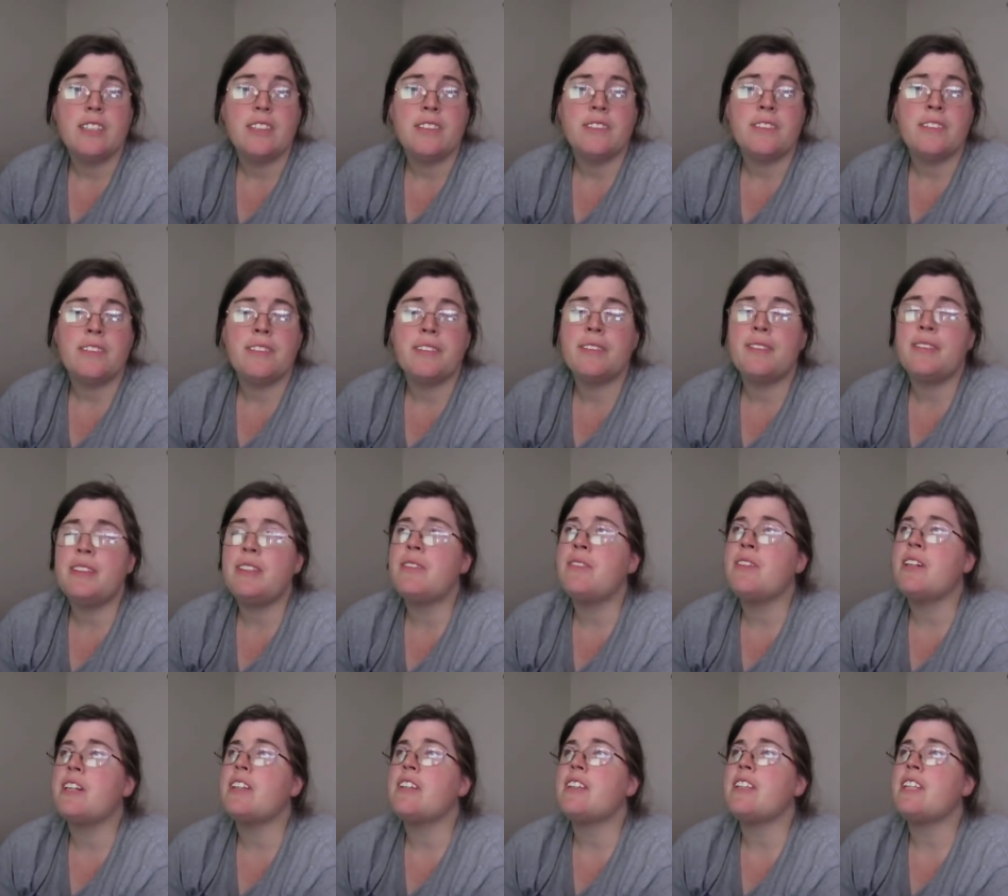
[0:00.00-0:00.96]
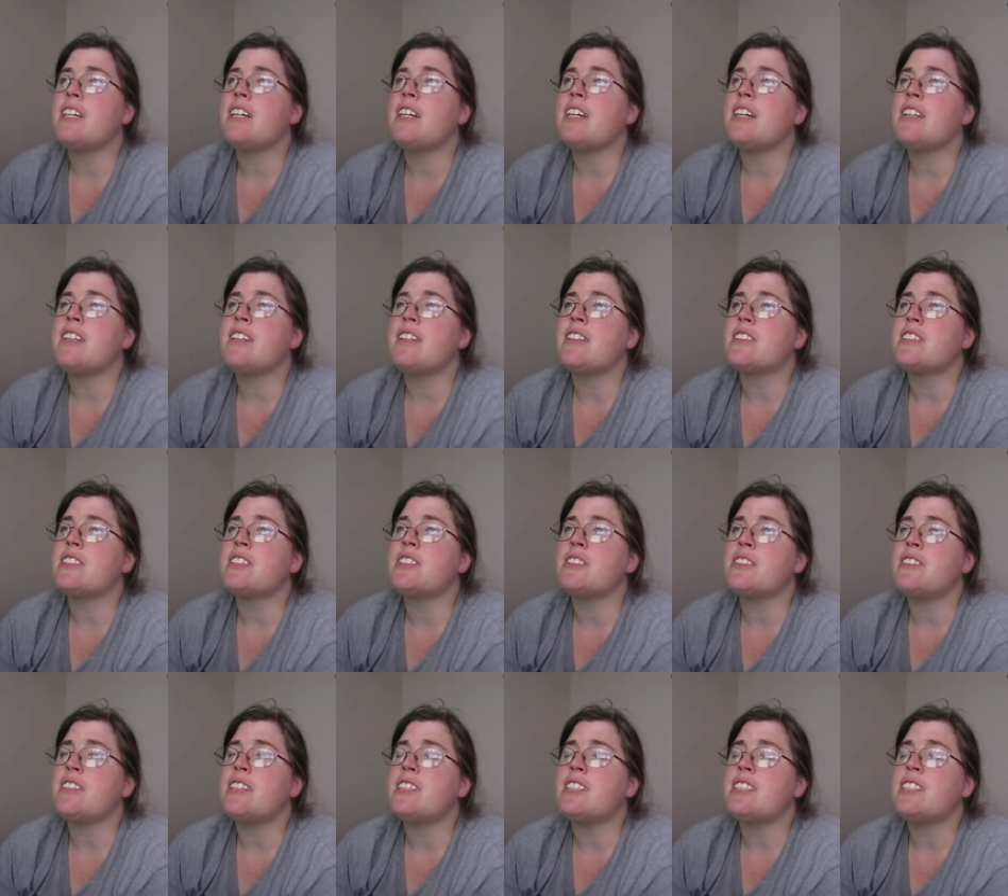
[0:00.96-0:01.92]
We will be one or the other,
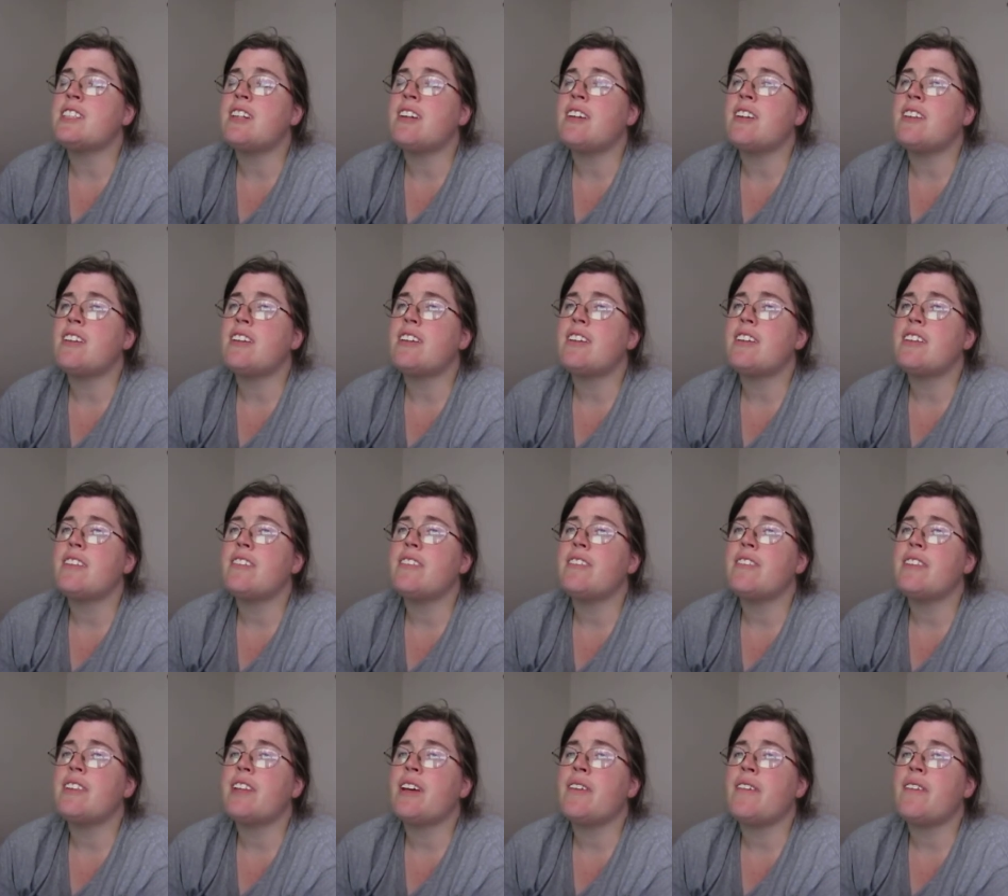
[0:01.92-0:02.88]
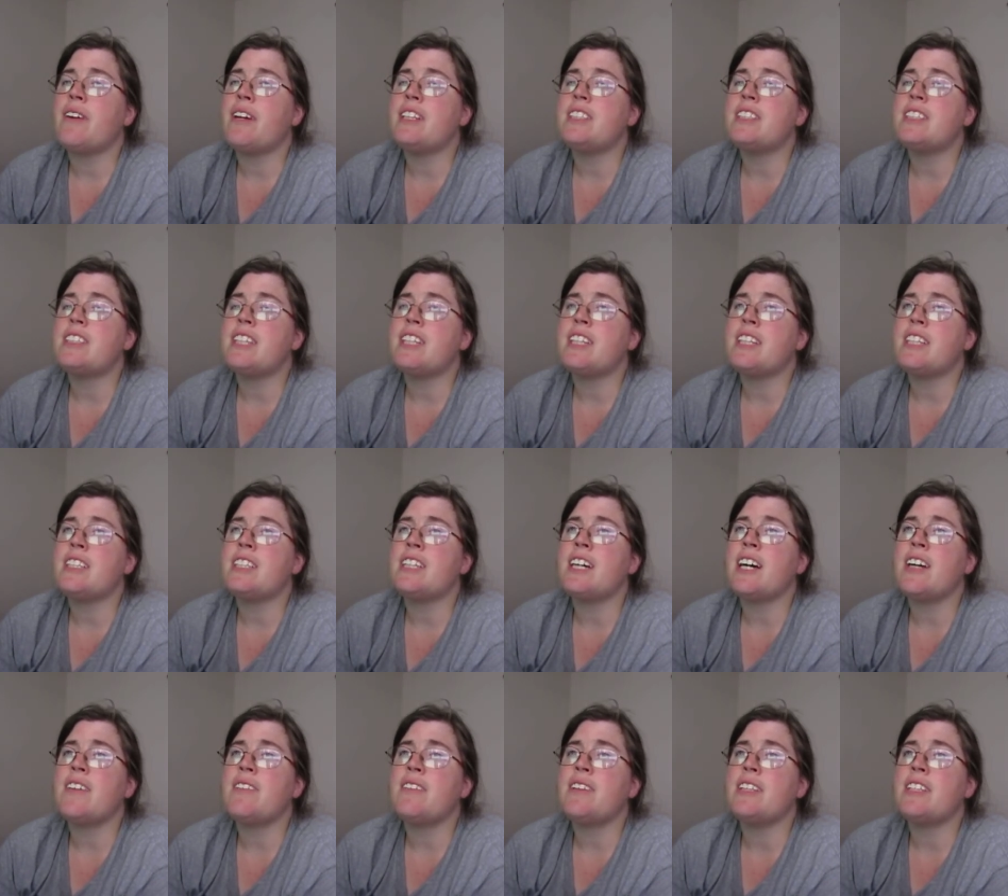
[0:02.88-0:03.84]
so let's not waste any
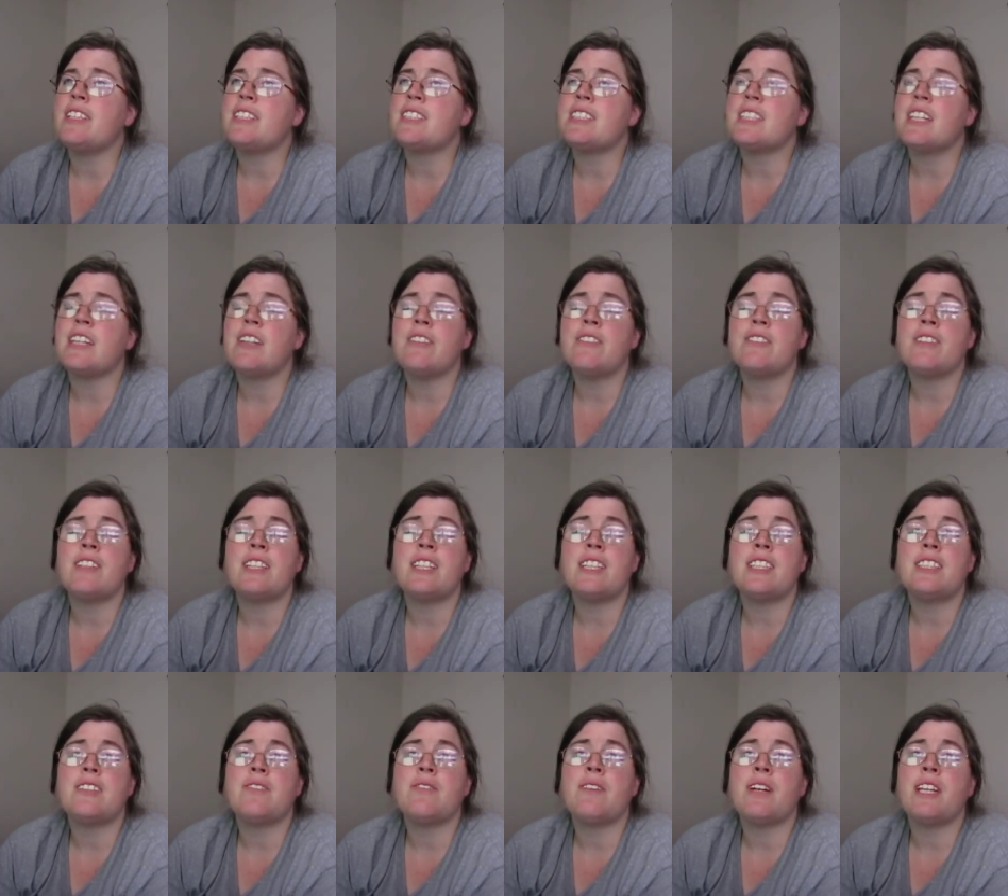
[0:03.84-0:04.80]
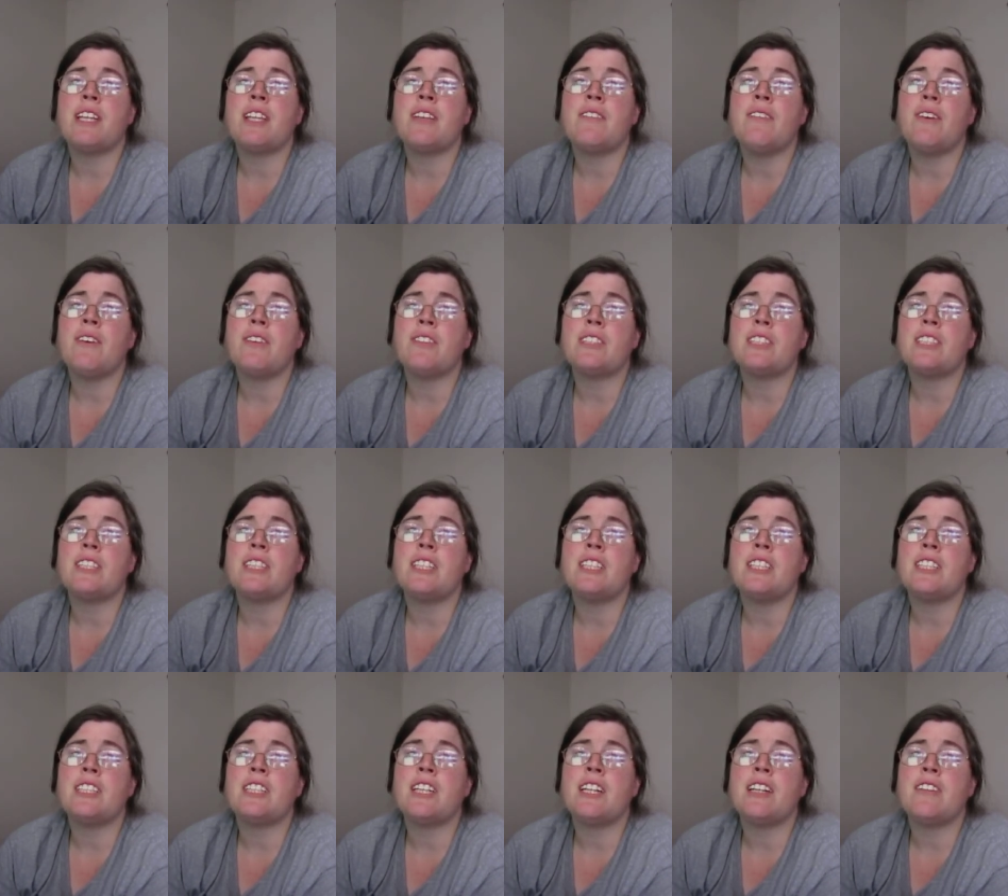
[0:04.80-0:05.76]
time in this life and let's make the most in
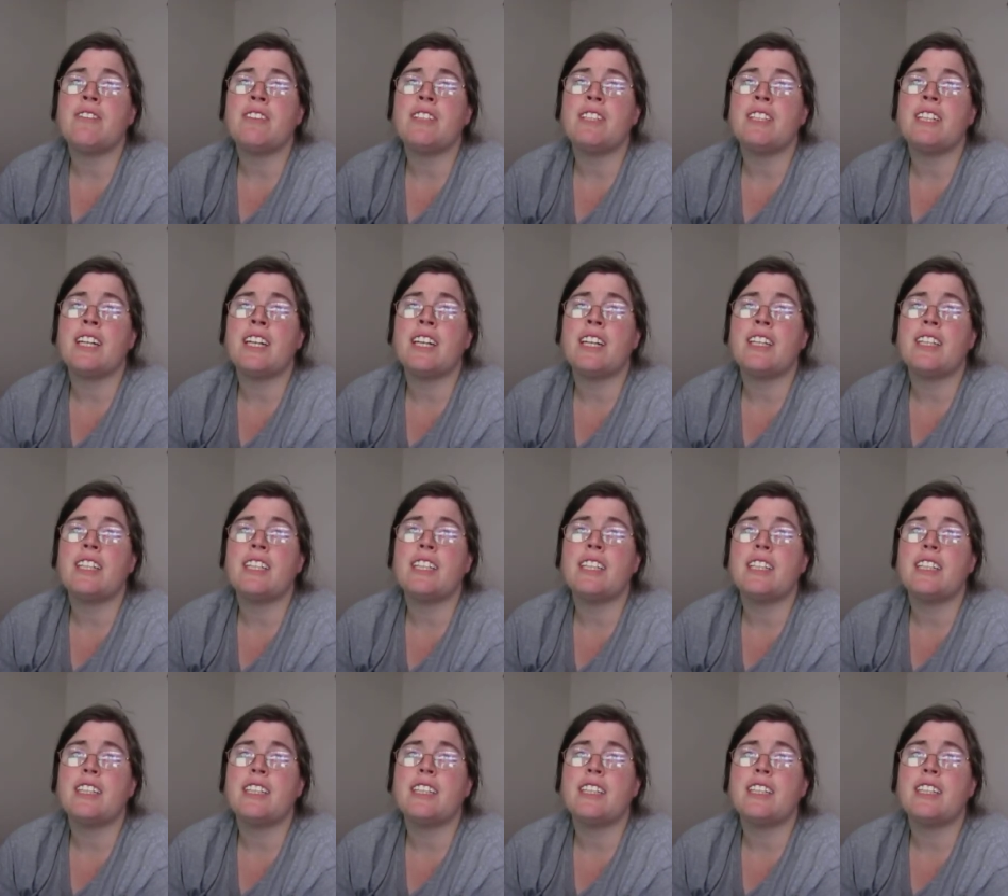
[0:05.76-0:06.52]
each and every day.